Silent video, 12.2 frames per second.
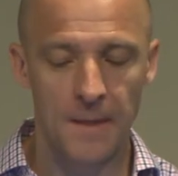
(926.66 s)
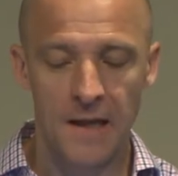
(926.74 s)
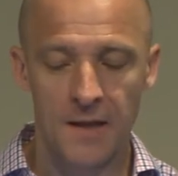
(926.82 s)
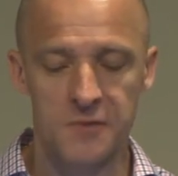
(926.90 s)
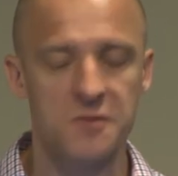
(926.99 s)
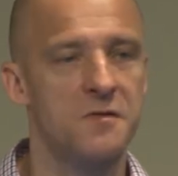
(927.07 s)

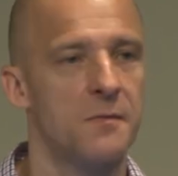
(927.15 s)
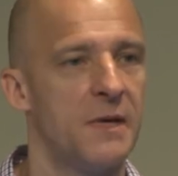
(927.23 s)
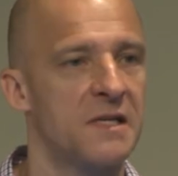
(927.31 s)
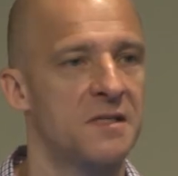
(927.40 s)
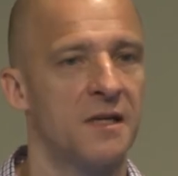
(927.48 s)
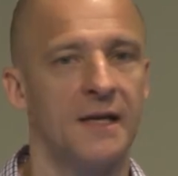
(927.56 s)
This was a
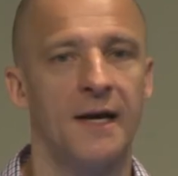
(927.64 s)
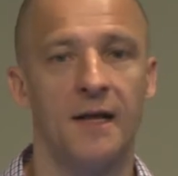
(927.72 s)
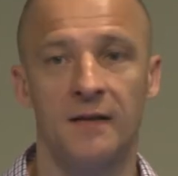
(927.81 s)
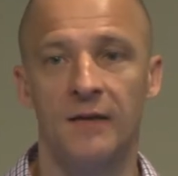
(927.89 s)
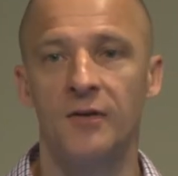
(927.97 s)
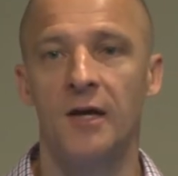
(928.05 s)
big study,
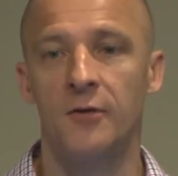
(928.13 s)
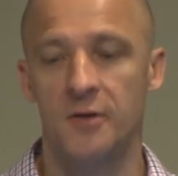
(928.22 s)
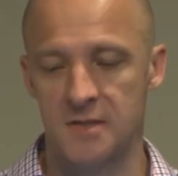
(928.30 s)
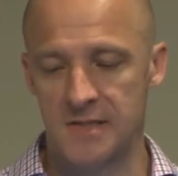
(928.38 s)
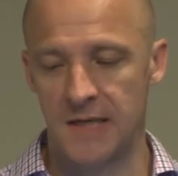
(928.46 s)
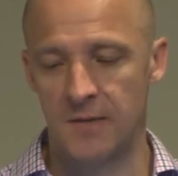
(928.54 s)

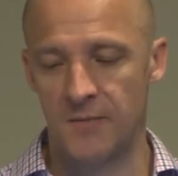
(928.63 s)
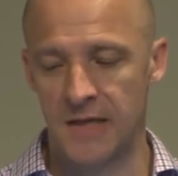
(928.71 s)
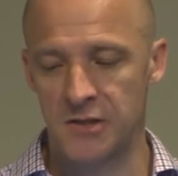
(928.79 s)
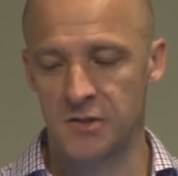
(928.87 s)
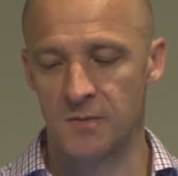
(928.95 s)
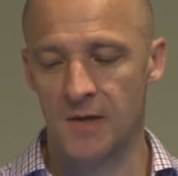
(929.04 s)
1,110
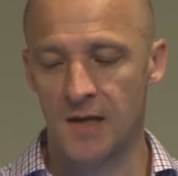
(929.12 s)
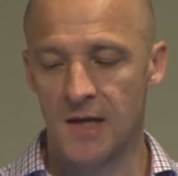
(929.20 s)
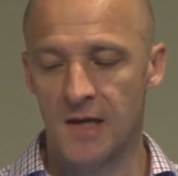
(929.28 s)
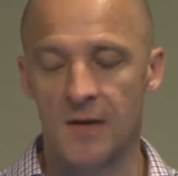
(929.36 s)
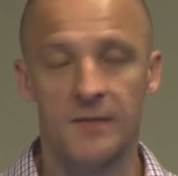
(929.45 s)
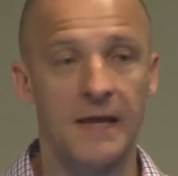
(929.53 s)
patients
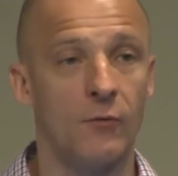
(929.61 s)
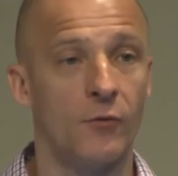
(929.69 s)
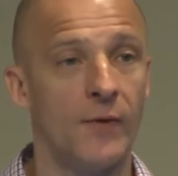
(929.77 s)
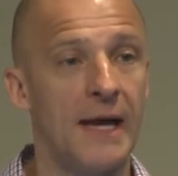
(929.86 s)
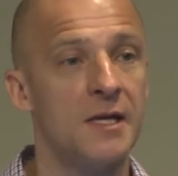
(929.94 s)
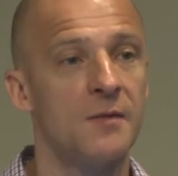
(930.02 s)
that were
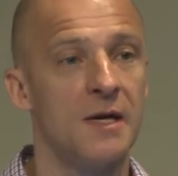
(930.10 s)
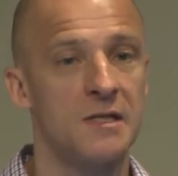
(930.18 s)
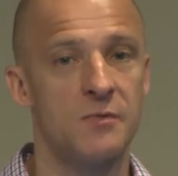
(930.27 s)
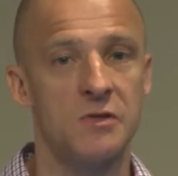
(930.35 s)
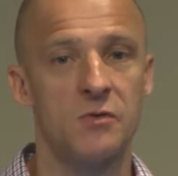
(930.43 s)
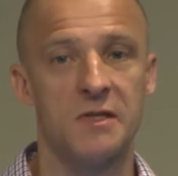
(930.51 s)

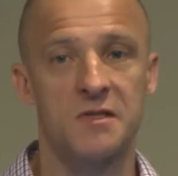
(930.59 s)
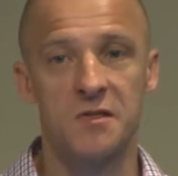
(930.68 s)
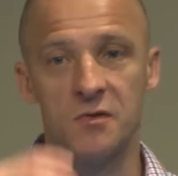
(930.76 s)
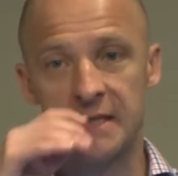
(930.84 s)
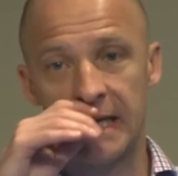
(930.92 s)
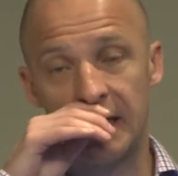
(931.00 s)
randomized between
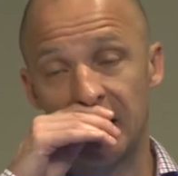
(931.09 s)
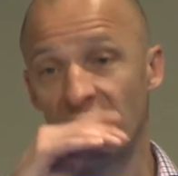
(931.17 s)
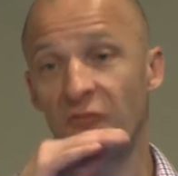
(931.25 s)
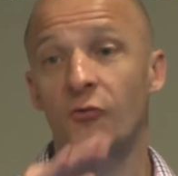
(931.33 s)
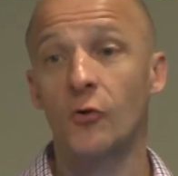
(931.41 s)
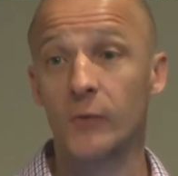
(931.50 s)
Sutent and a
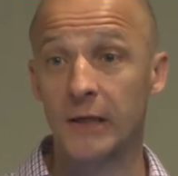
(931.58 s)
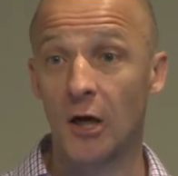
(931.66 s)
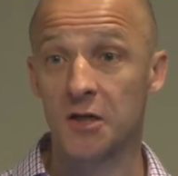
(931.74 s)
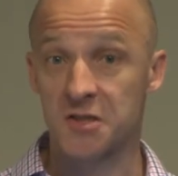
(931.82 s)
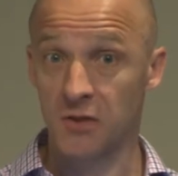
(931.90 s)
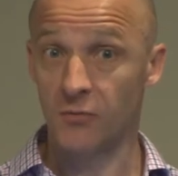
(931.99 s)
four-week
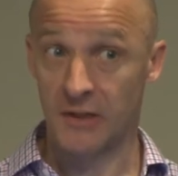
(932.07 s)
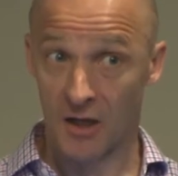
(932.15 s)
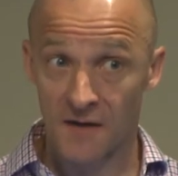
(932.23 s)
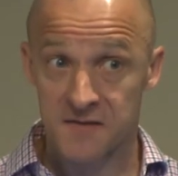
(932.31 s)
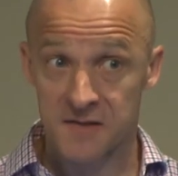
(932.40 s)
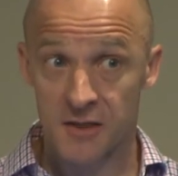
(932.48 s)
on, two-week
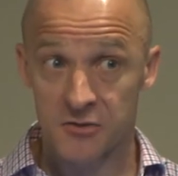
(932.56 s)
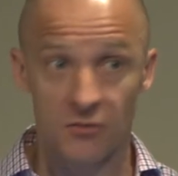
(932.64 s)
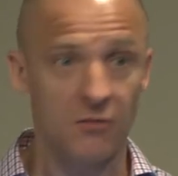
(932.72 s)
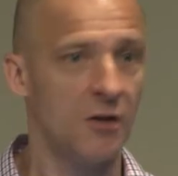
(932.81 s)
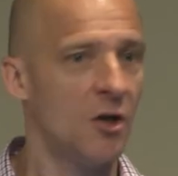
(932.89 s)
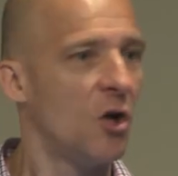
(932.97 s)
off
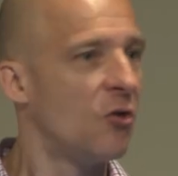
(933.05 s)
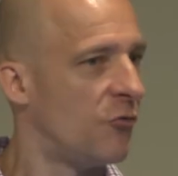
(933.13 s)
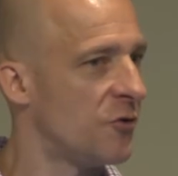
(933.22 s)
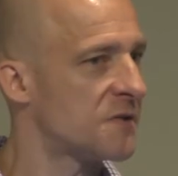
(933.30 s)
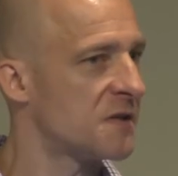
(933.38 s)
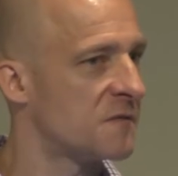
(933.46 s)
schedule,
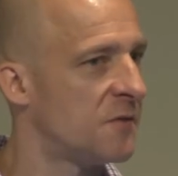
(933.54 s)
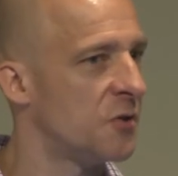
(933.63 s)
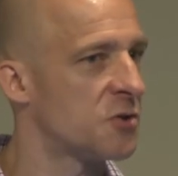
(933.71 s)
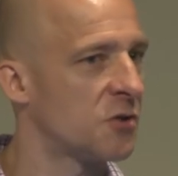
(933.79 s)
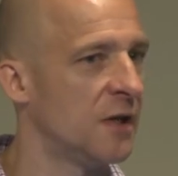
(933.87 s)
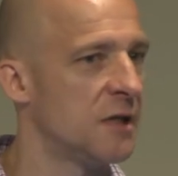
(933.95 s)
versus
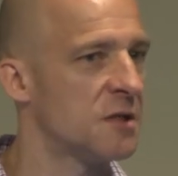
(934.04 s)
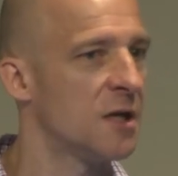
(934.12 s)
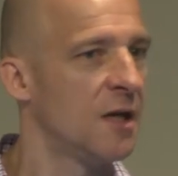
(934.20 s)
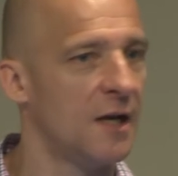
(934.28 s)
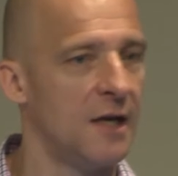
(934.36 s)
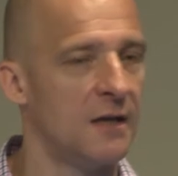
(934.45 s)
Votrient
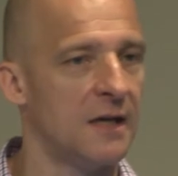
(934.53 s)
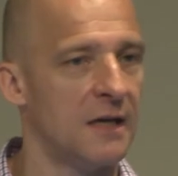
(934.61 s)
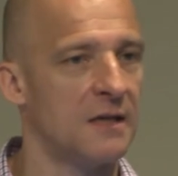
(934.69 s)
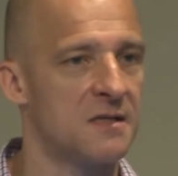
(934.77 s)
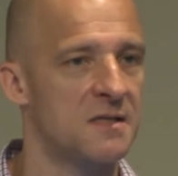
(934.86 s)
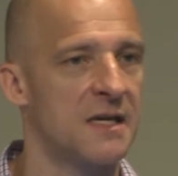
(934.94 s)
in a,
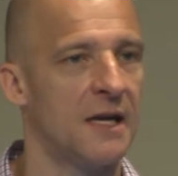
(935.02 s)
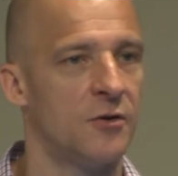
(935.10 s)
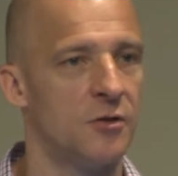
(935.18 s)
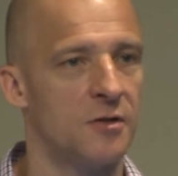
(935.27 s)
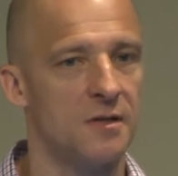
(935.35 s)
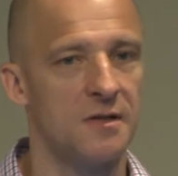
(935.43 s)
in a
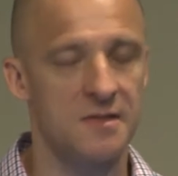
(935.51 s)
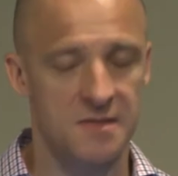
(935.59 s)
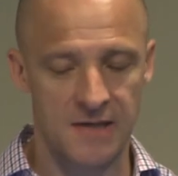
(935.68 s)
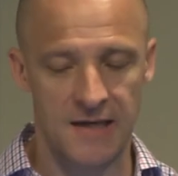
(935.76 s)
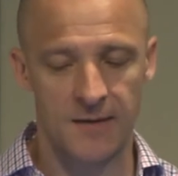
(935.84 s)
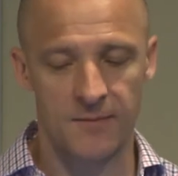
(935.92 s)
standard
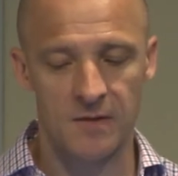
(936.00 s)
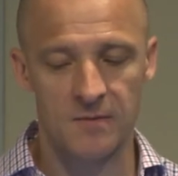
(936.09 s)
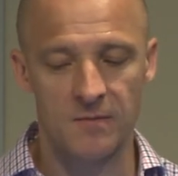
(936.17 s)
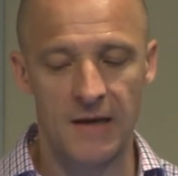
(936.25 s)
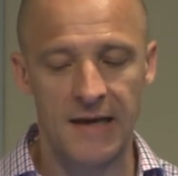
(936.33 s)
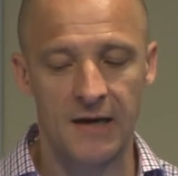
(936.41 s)
um,
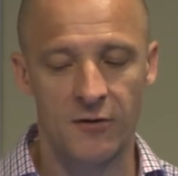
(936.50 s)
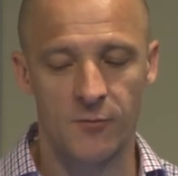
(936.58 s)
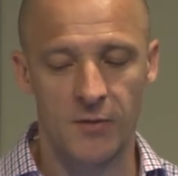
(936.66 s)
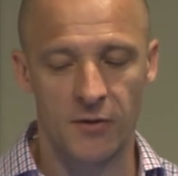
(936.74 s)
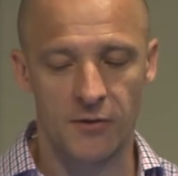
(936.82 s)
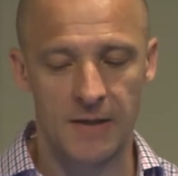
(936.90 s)
800
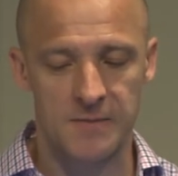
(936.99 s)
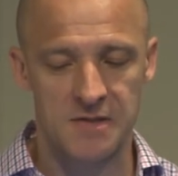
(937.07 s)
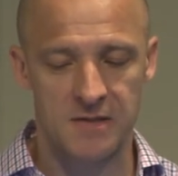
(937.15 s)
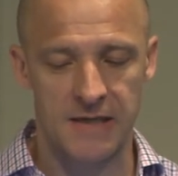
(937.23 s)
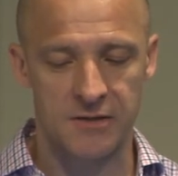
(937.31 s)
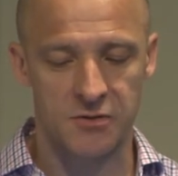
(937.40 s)
milligram
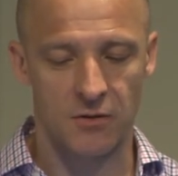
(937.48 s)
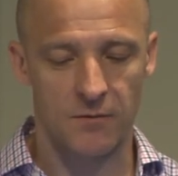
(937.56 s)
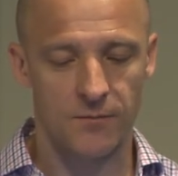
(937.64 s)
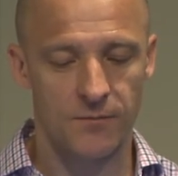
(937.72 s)
schedule.